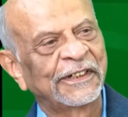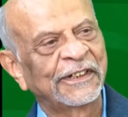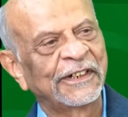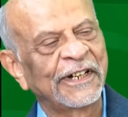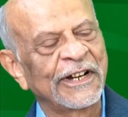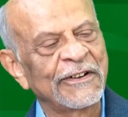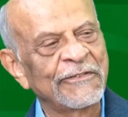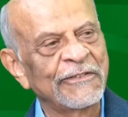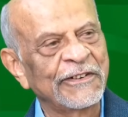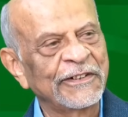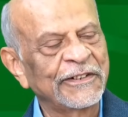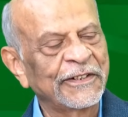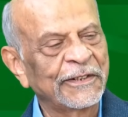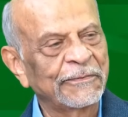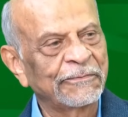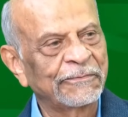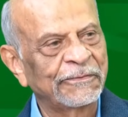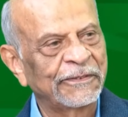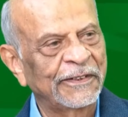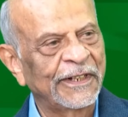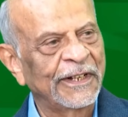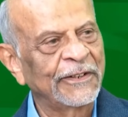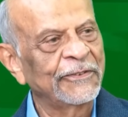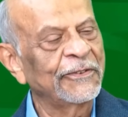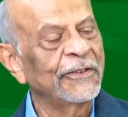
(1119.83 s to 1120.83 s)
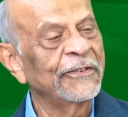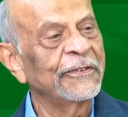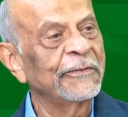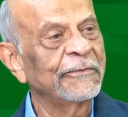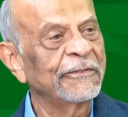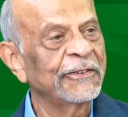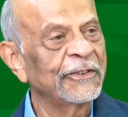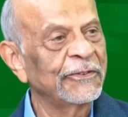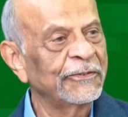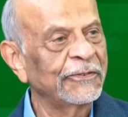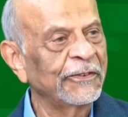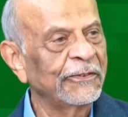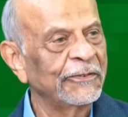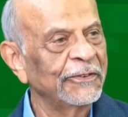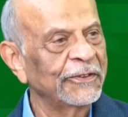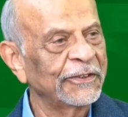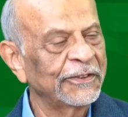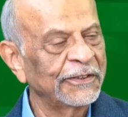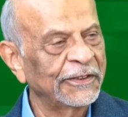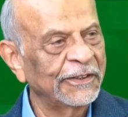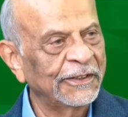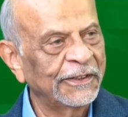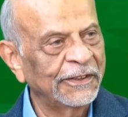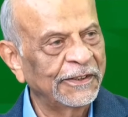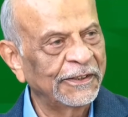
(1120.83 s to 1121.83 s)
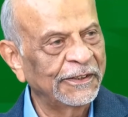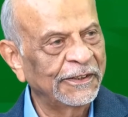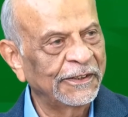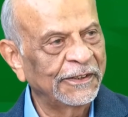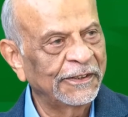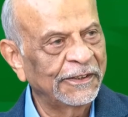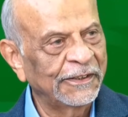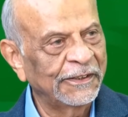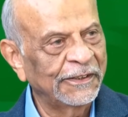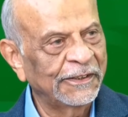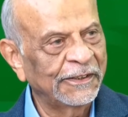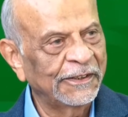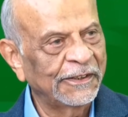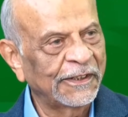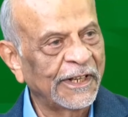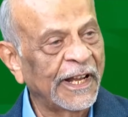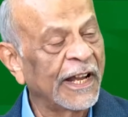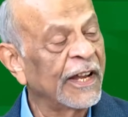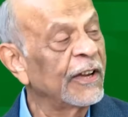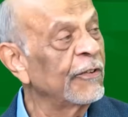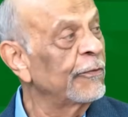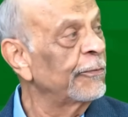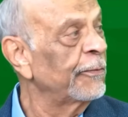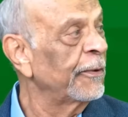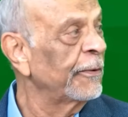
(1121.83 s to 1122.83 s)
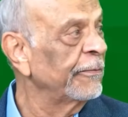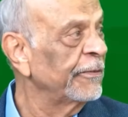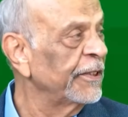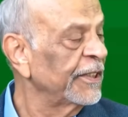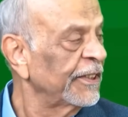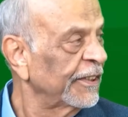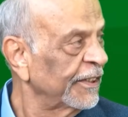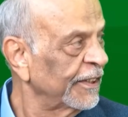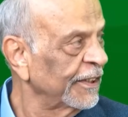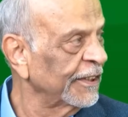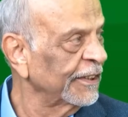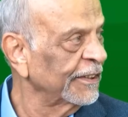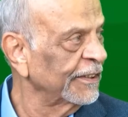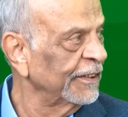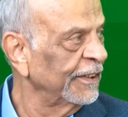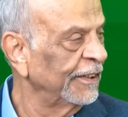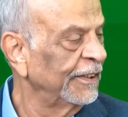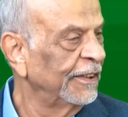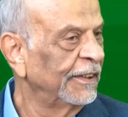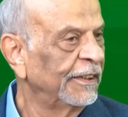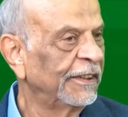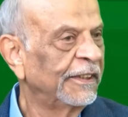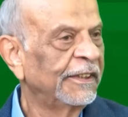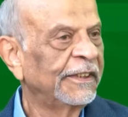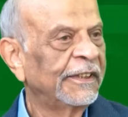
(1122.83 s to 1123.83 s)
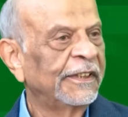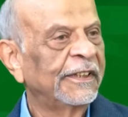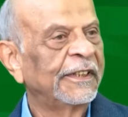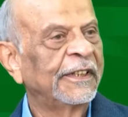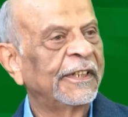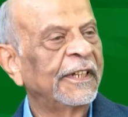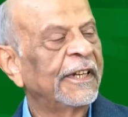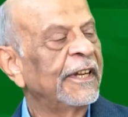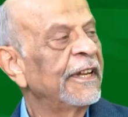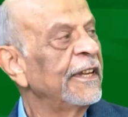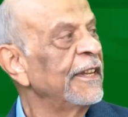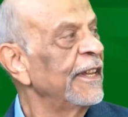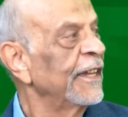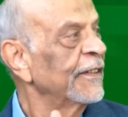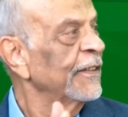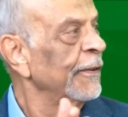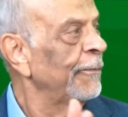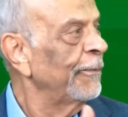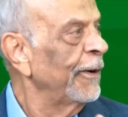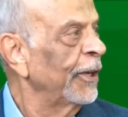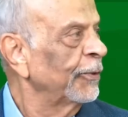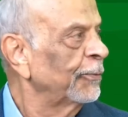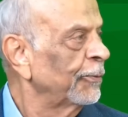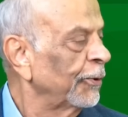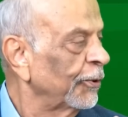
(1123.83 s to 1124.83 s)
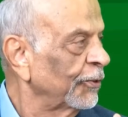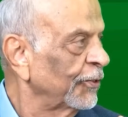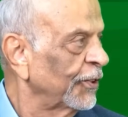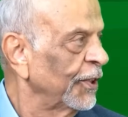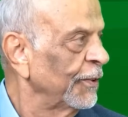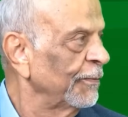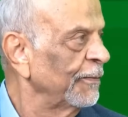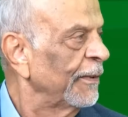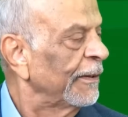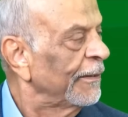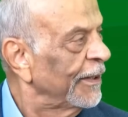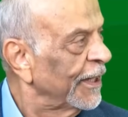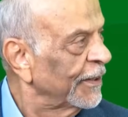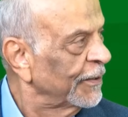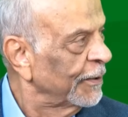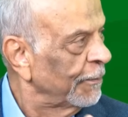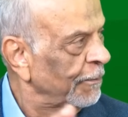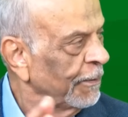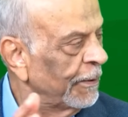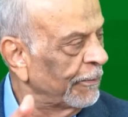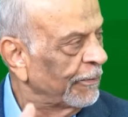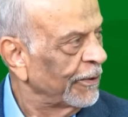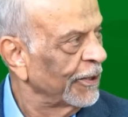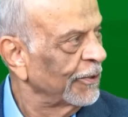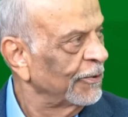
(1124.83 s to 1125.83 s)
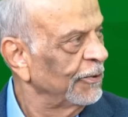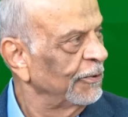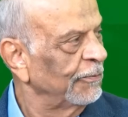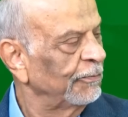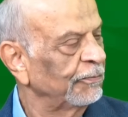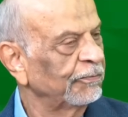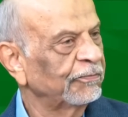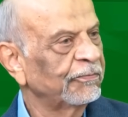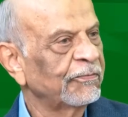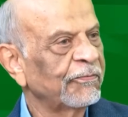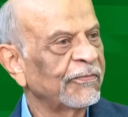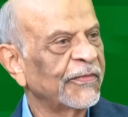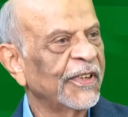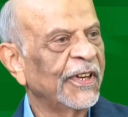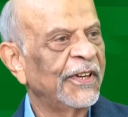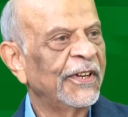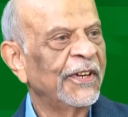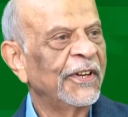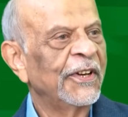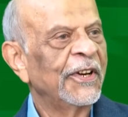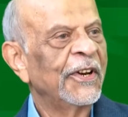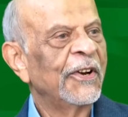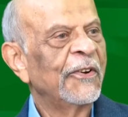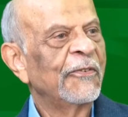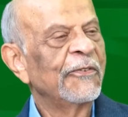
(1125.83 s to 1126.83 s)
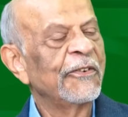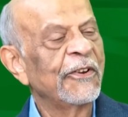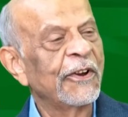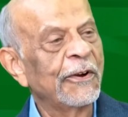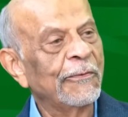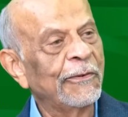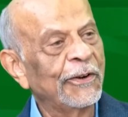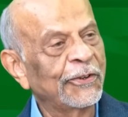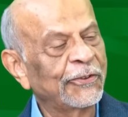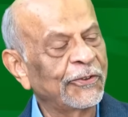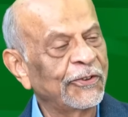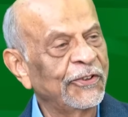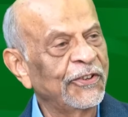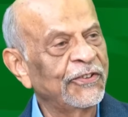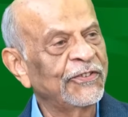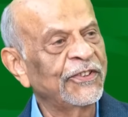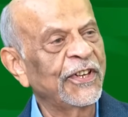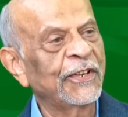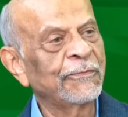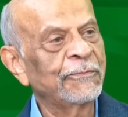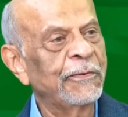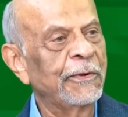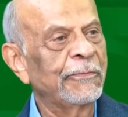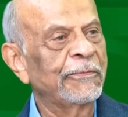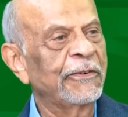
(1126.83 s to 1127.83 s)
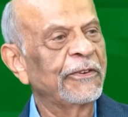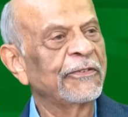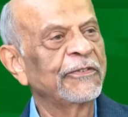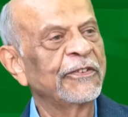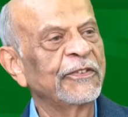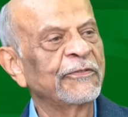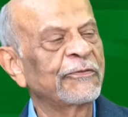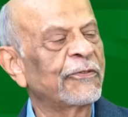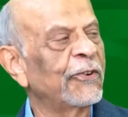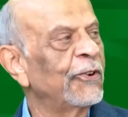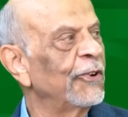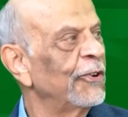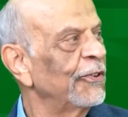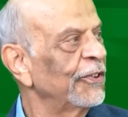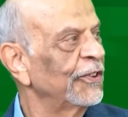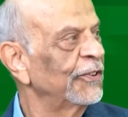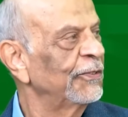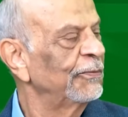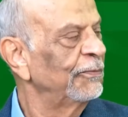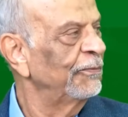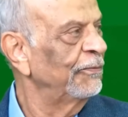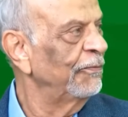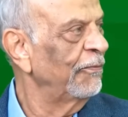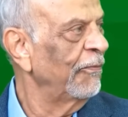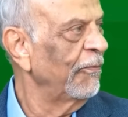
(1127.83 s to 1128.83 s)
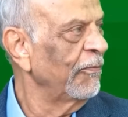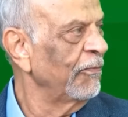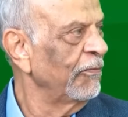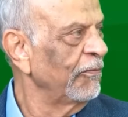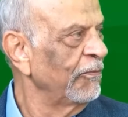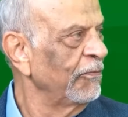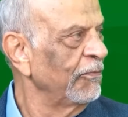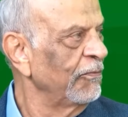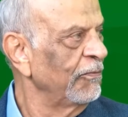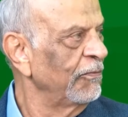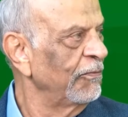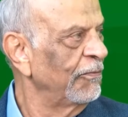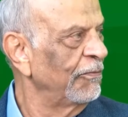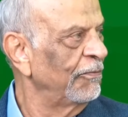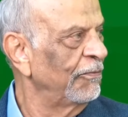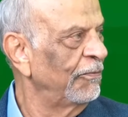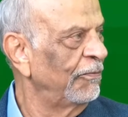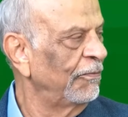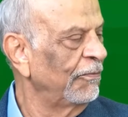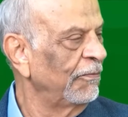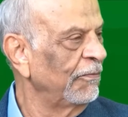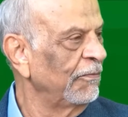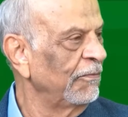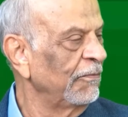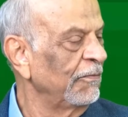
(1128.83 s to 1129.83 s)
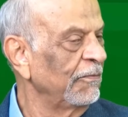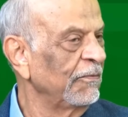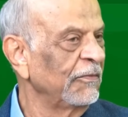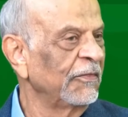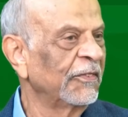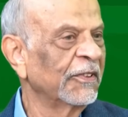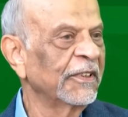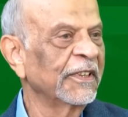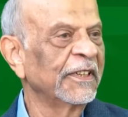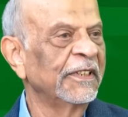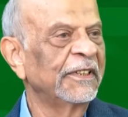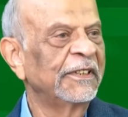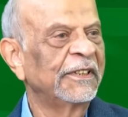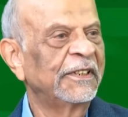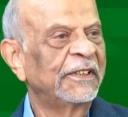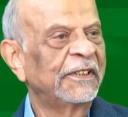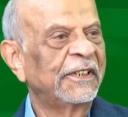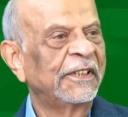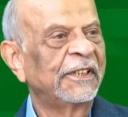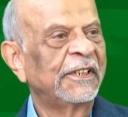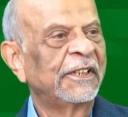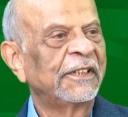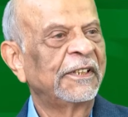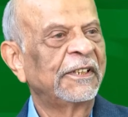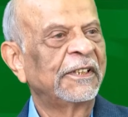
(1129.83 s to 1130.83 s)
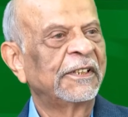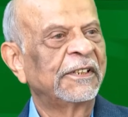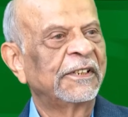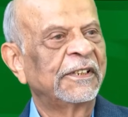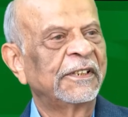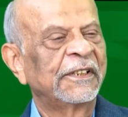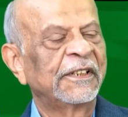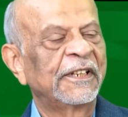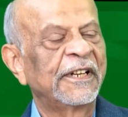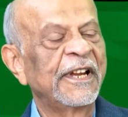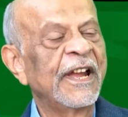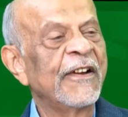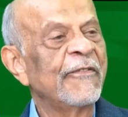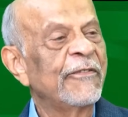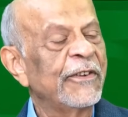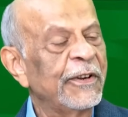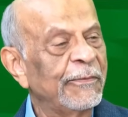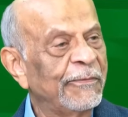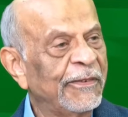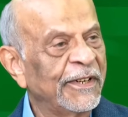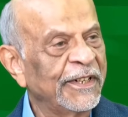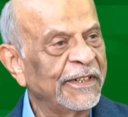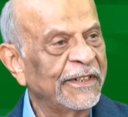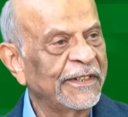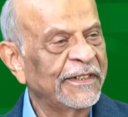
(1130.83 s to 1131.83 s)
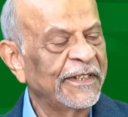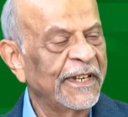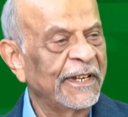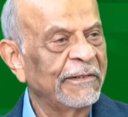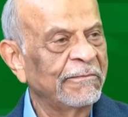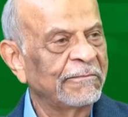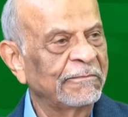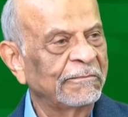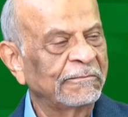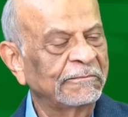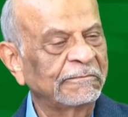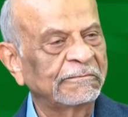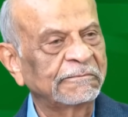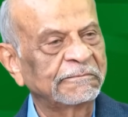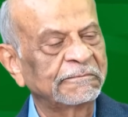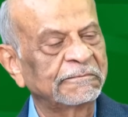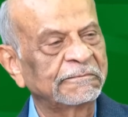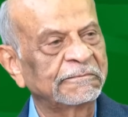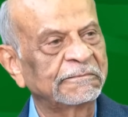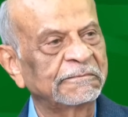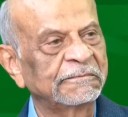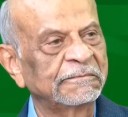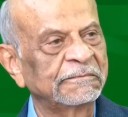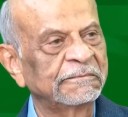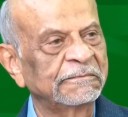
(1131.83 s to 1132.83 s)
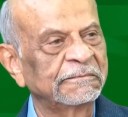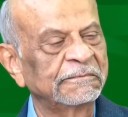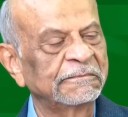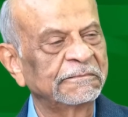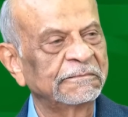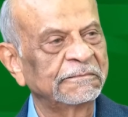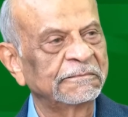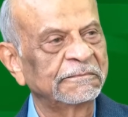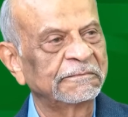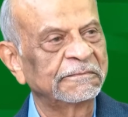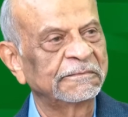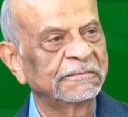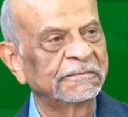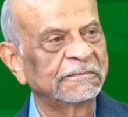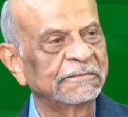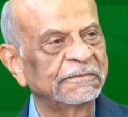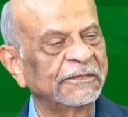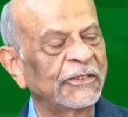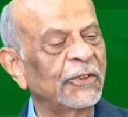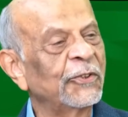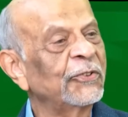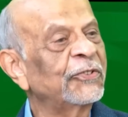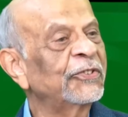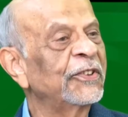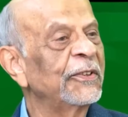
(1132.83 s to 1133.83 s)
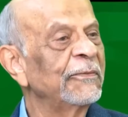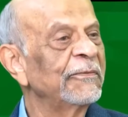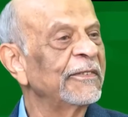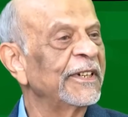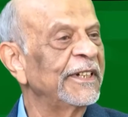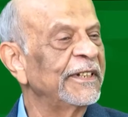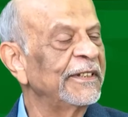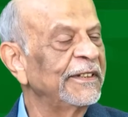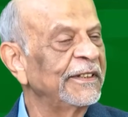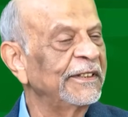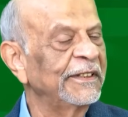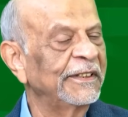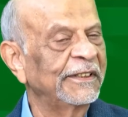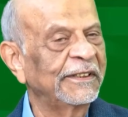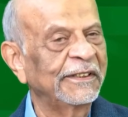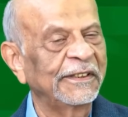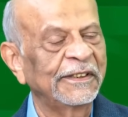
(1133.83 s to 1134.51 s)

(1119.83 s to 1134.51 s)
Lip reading: I went up. I told the immigration, look, I have permission, correct? Here are the passports, give them, let the people go. We were able to discharge people within 4 hours. Okay? Everybody came. There was somebody,